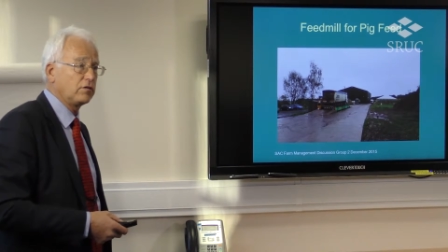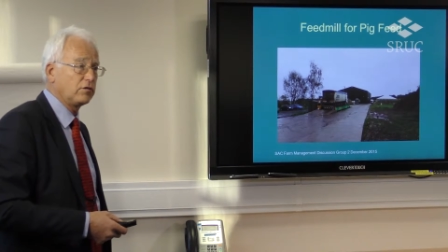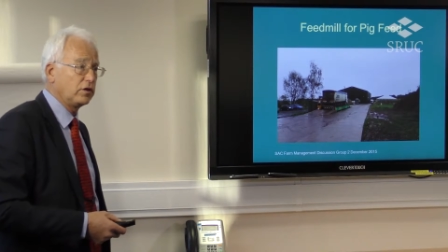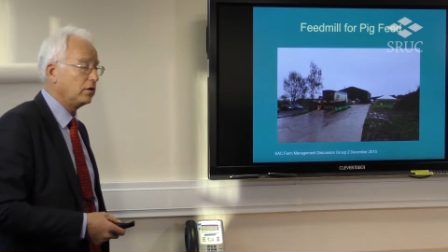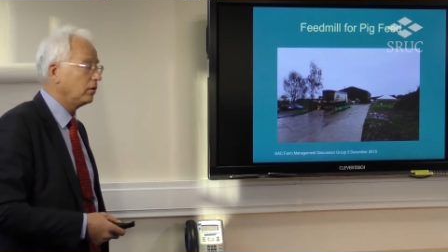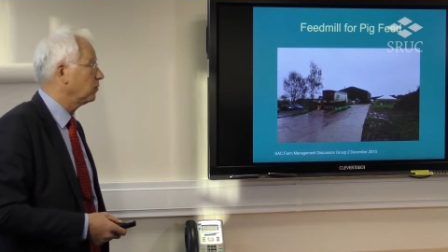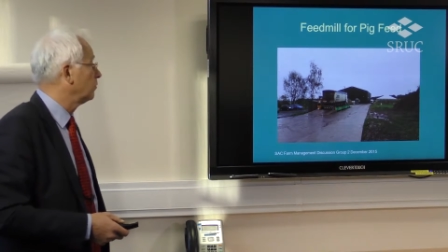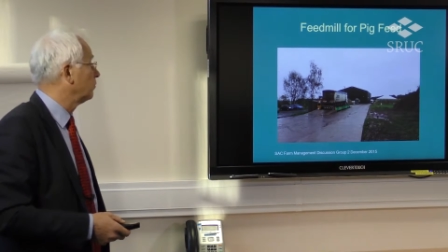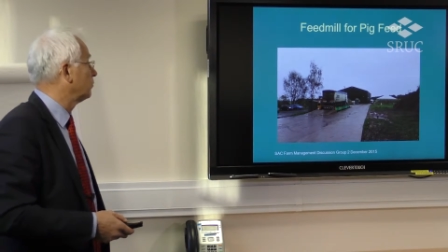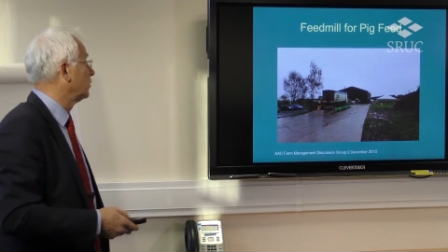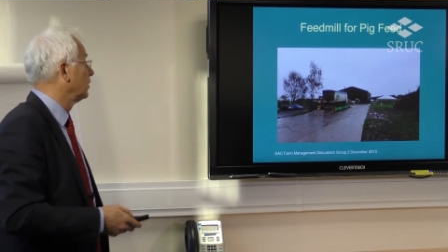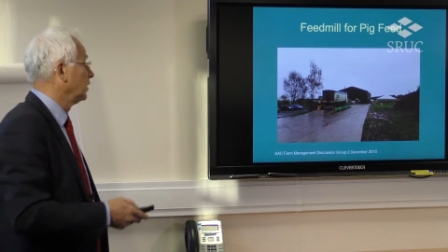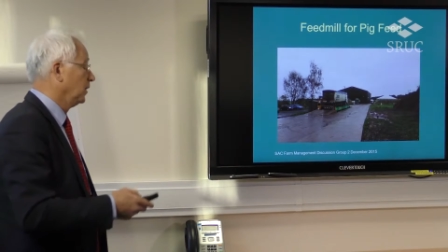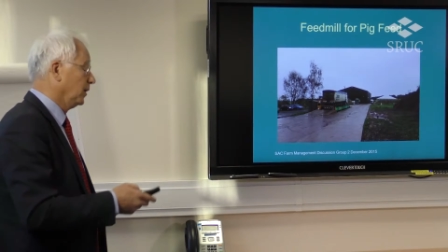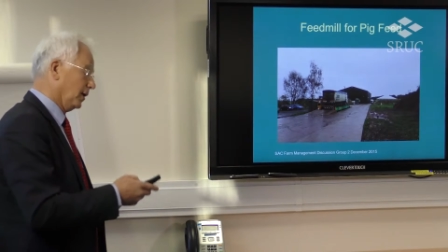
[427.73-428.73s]
cereals
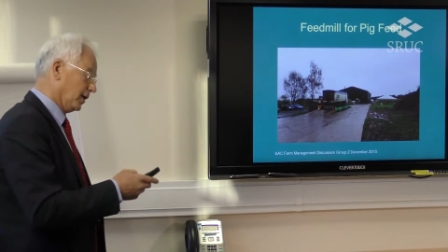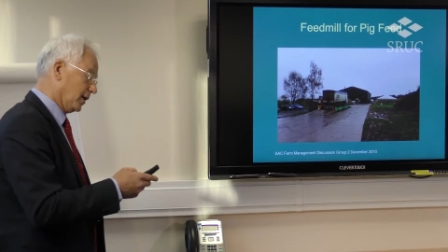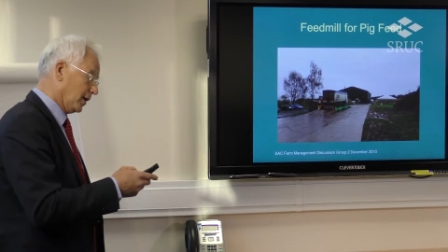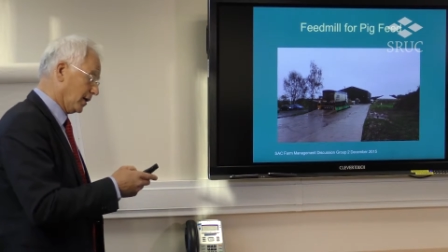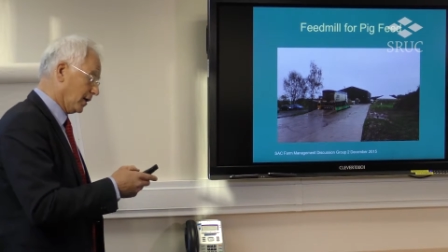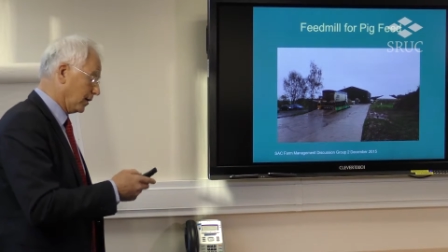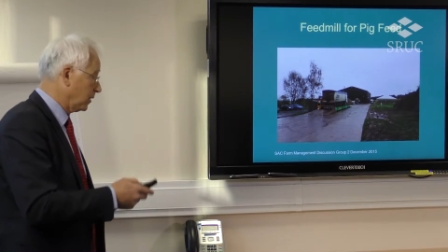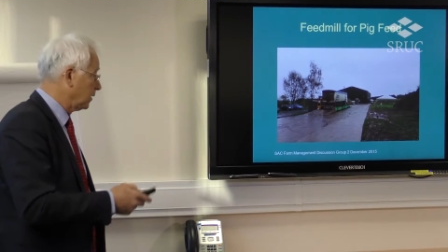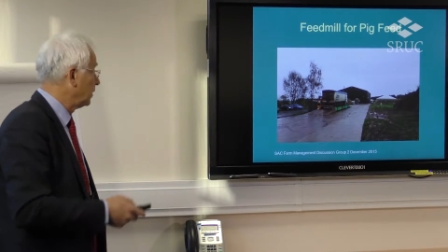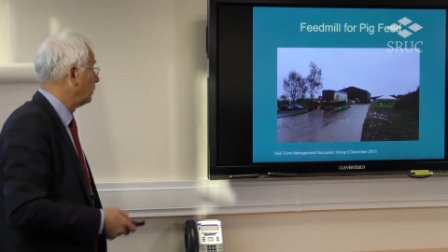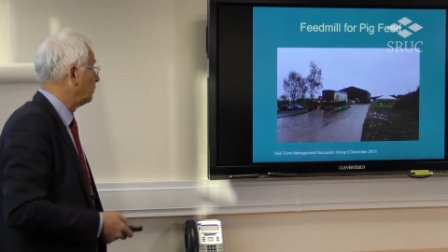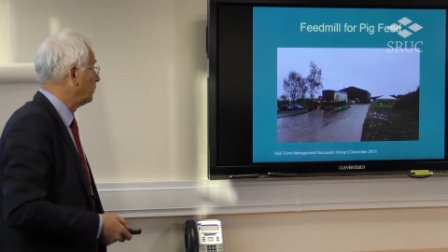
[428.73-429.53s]
and uh,